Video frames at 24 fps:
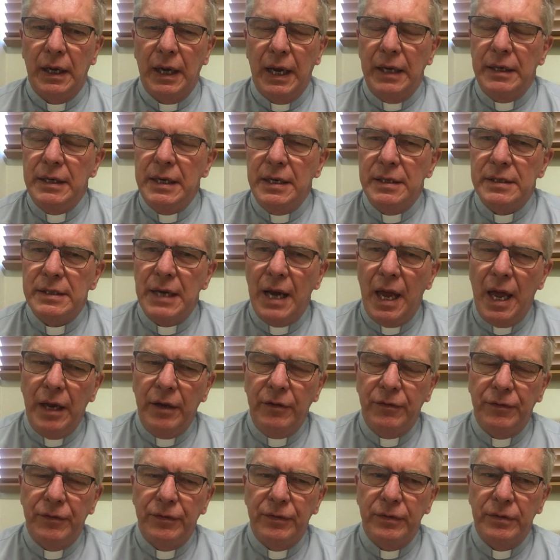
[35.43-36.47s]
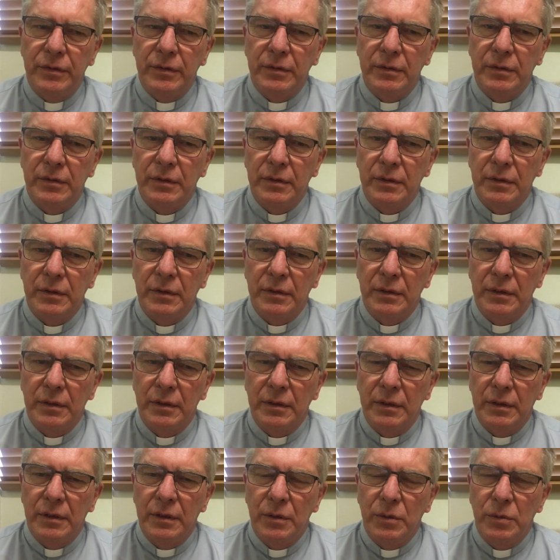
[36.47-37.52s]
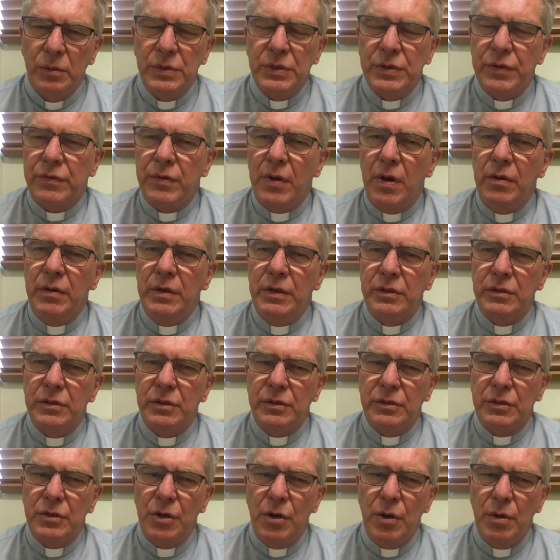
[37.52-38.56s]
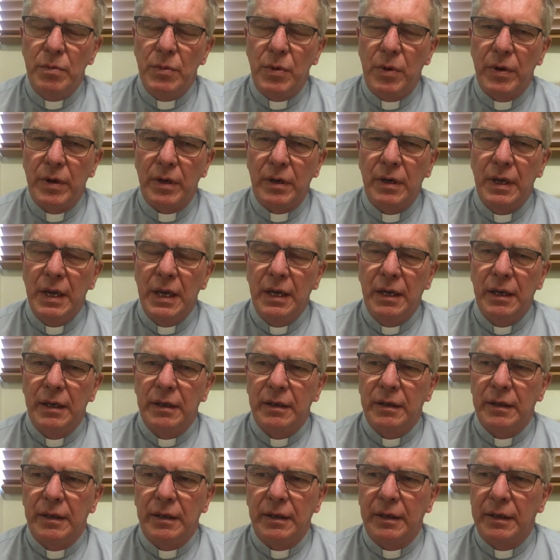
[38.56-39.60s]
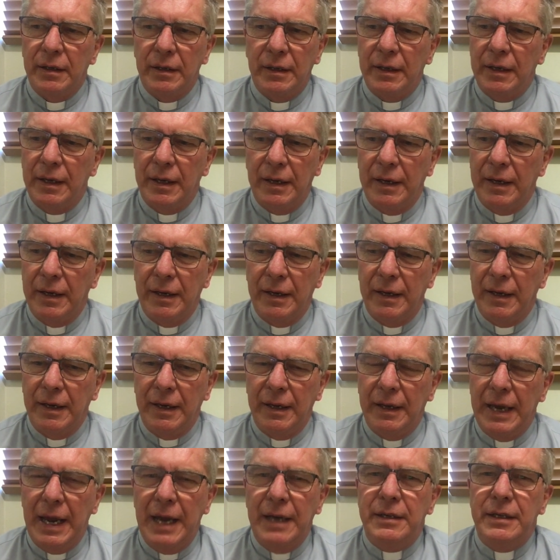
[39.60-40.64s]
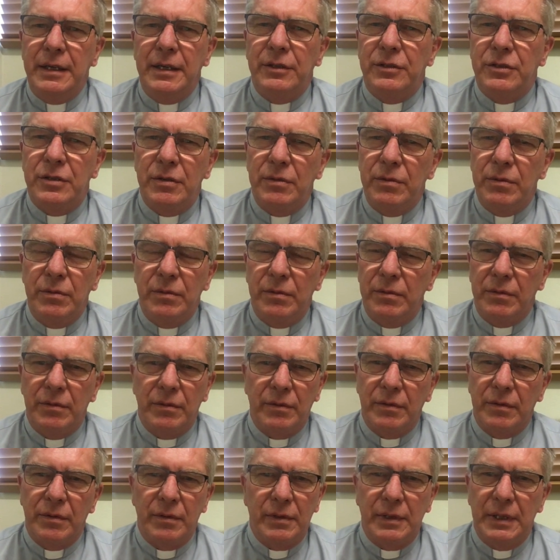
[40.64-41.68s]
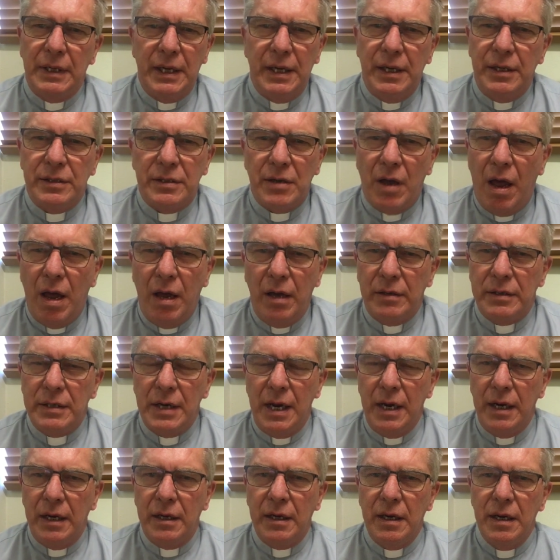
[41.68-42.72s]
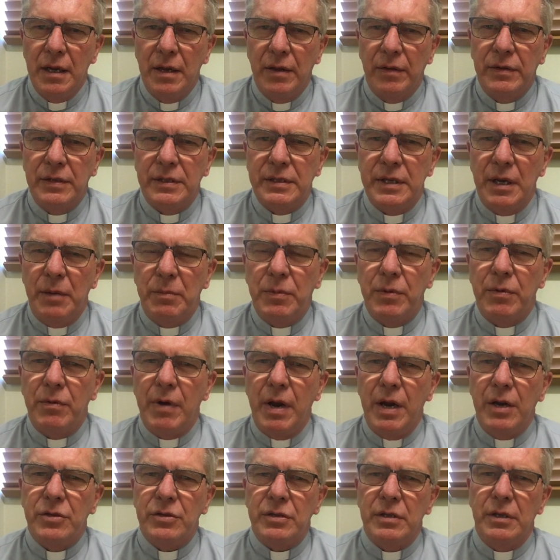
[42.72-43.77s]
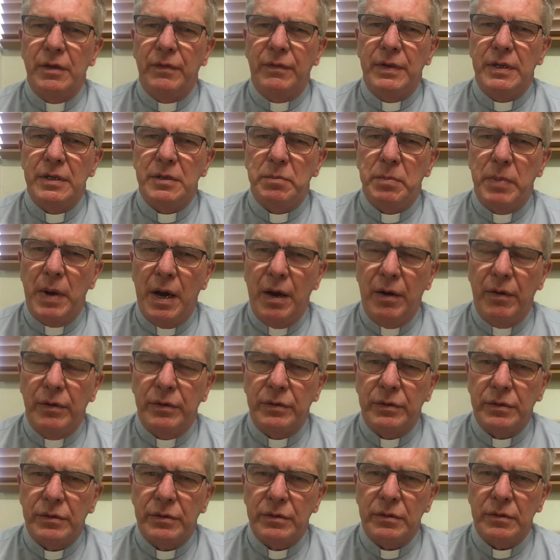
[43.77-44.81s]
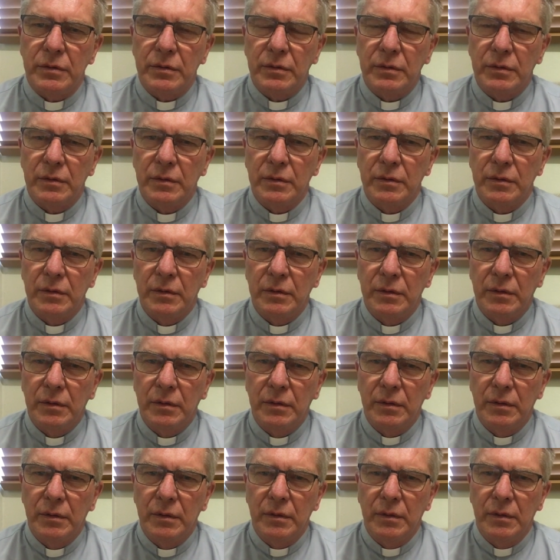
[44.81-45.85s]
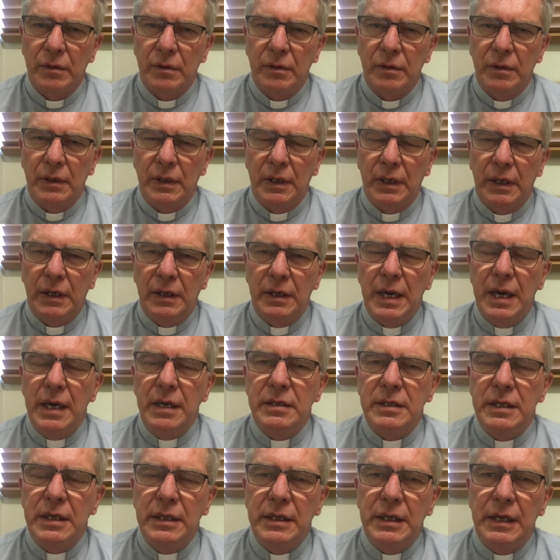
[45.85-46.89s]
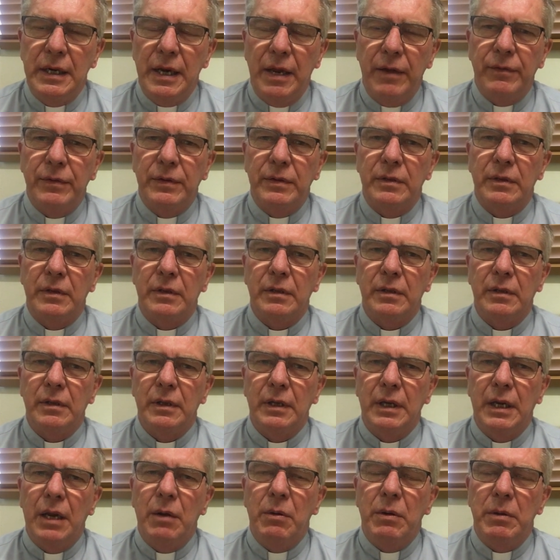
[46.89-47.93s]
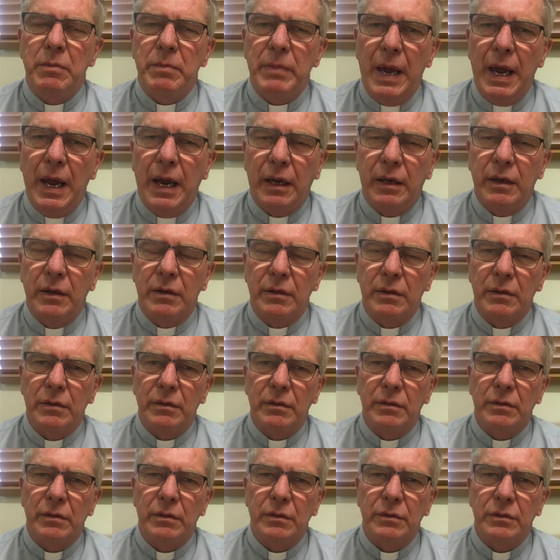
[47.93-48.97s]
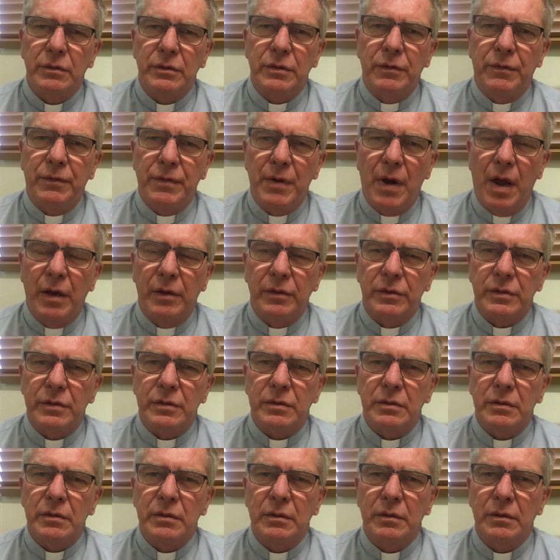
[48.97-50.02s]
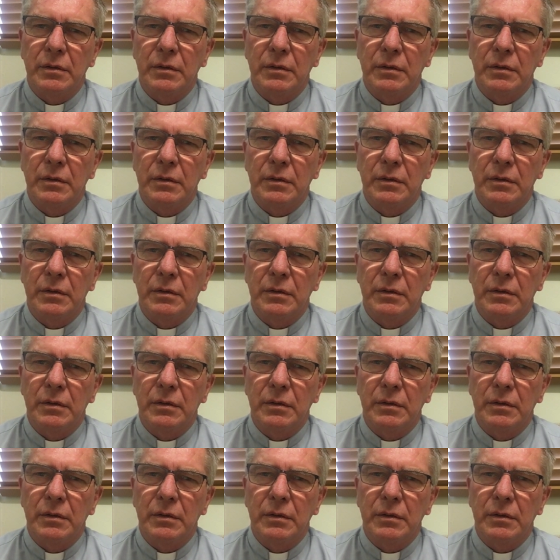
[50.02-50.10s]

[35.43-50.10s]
And his life was thrown into turmoil, adding to his heartache the separation of his parents. In 1811, he went back to France